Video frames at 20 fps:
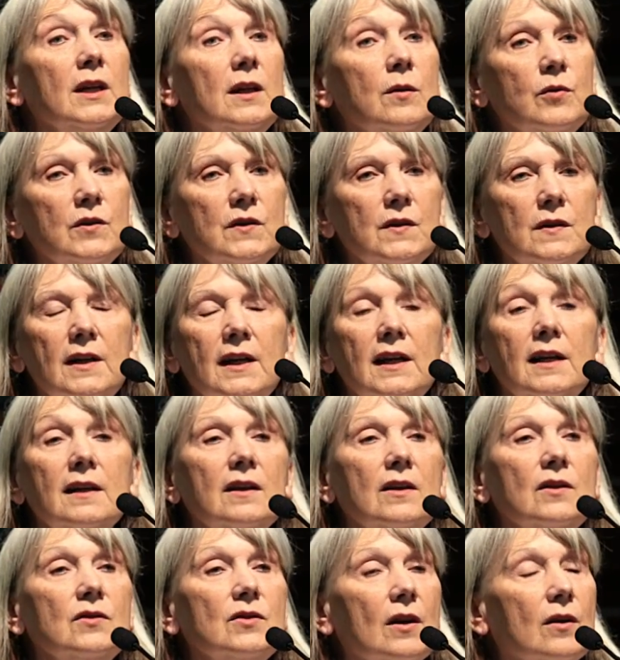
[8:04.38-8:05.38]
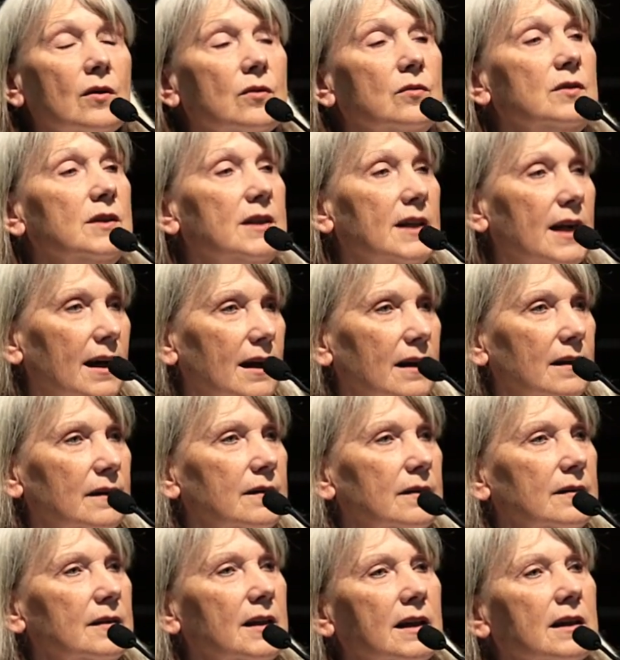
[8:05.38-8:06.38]
he was near his own
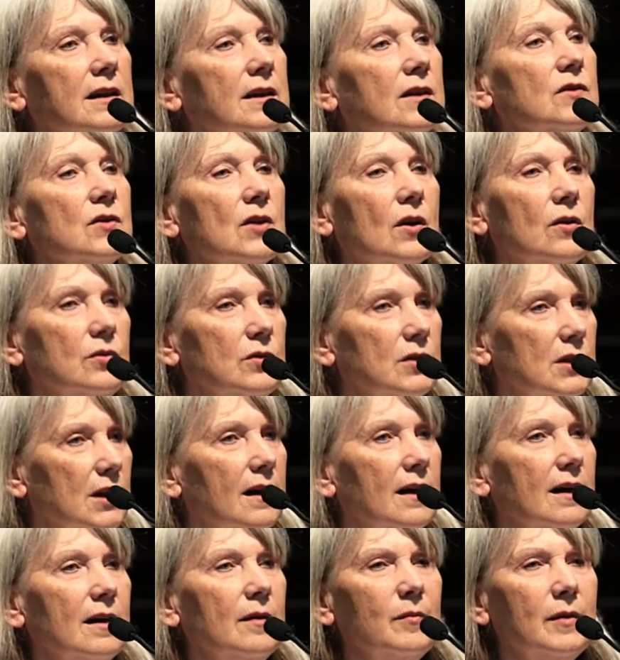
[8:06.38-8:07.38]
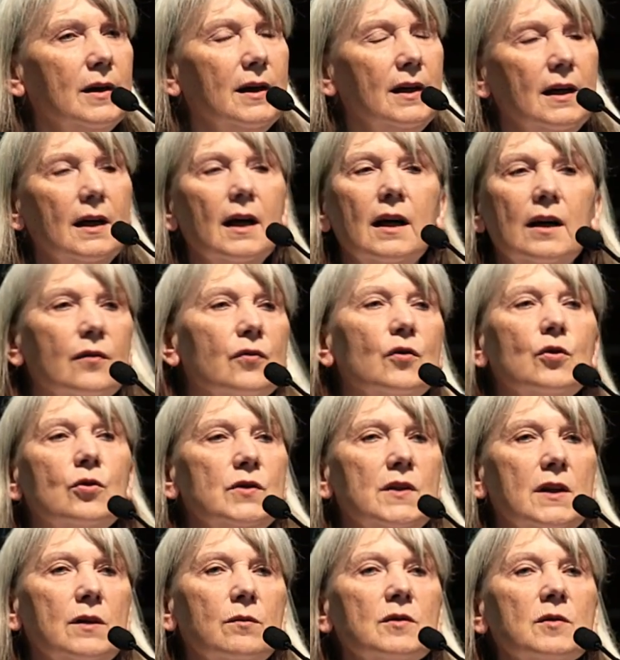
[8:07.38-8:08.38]
death, near his own time, and of
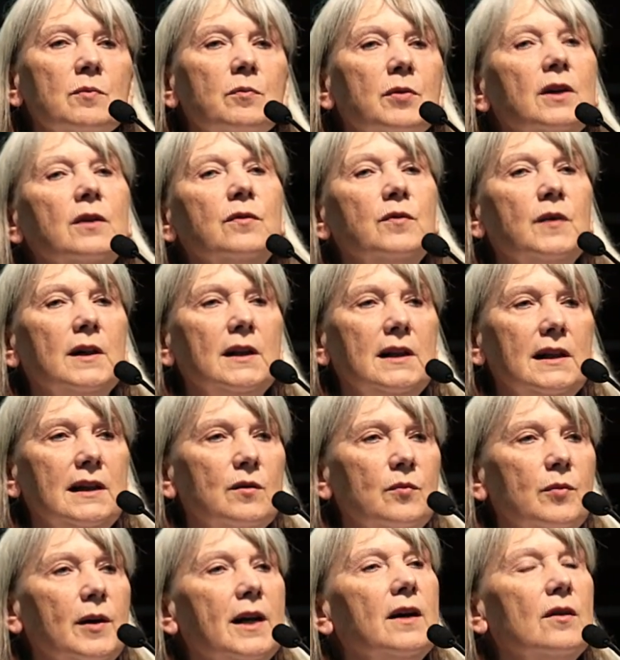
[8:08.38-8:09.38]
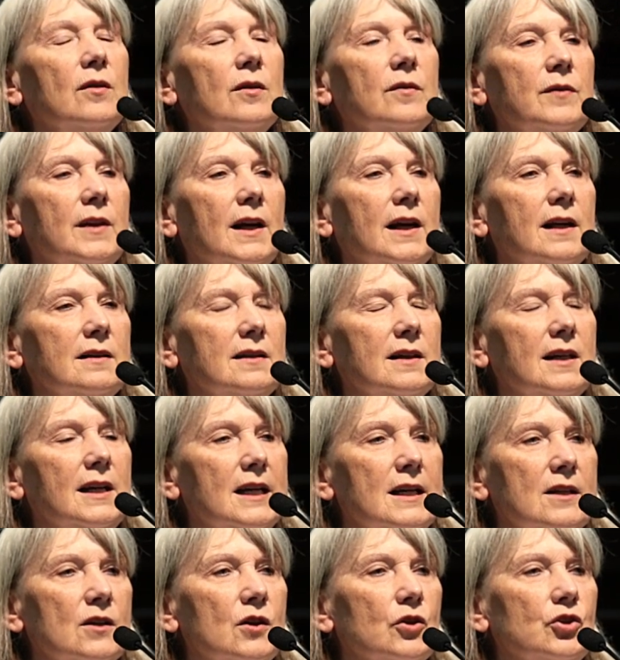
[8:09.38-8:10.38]
course he was perfectly aware of that,
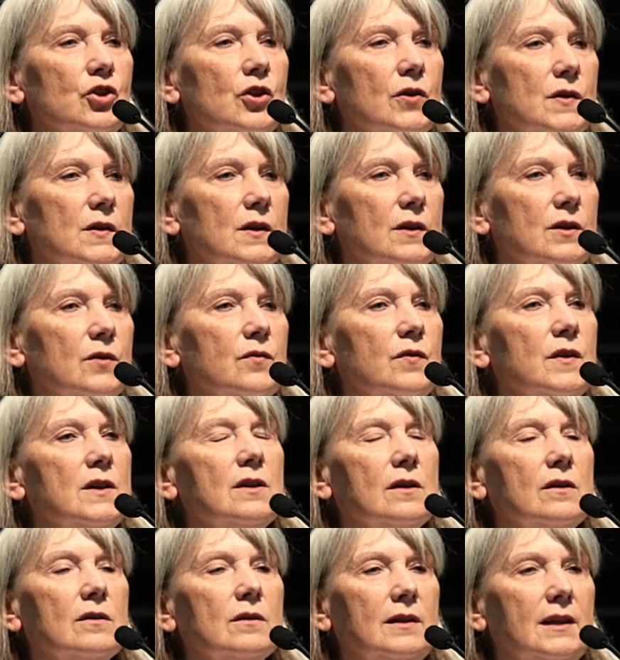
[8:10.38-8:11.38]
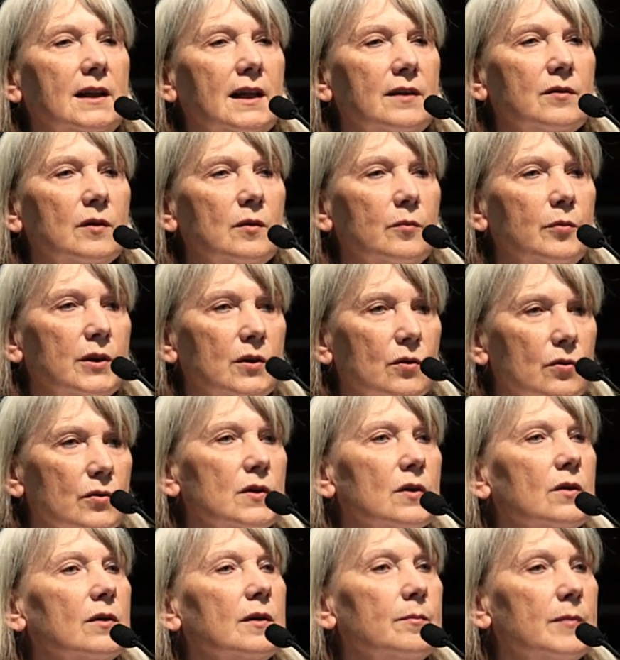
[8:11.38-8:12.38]
not just at the physical level, but
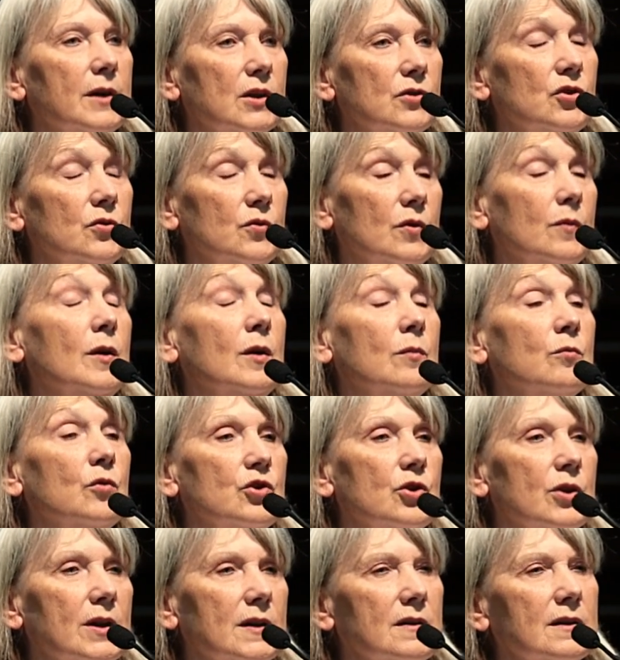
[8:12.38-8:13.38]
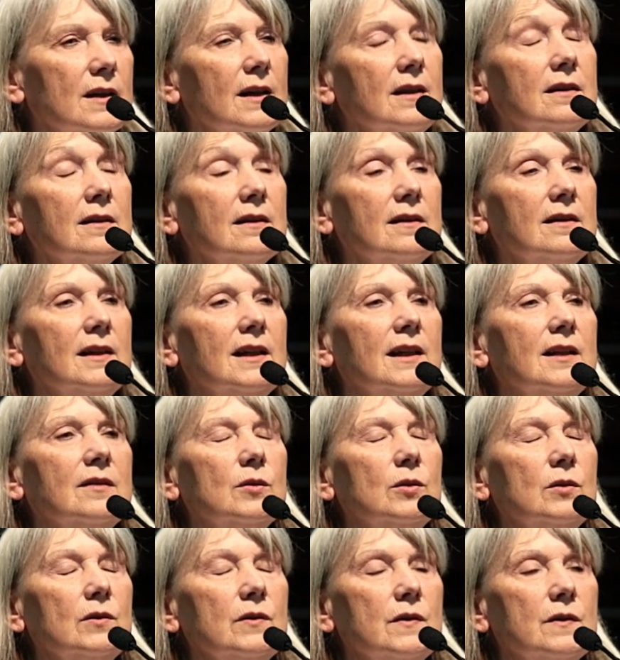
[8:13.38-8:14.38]
also at much more transcendent
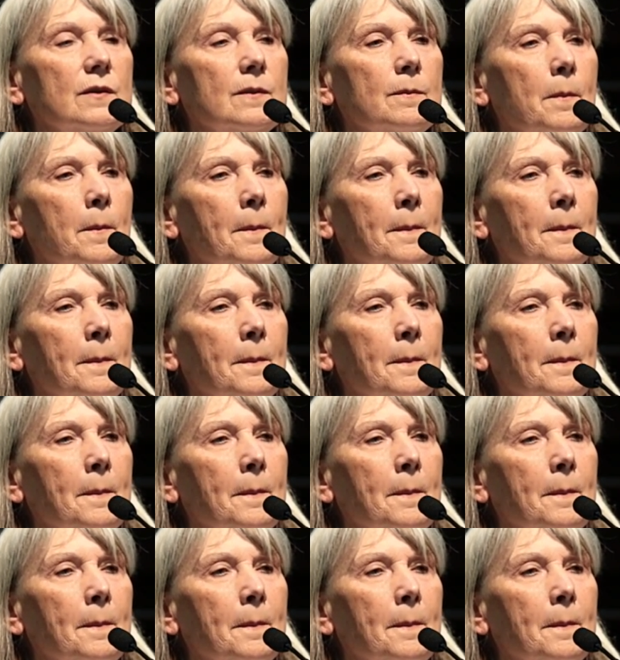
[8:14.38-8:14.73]
levels,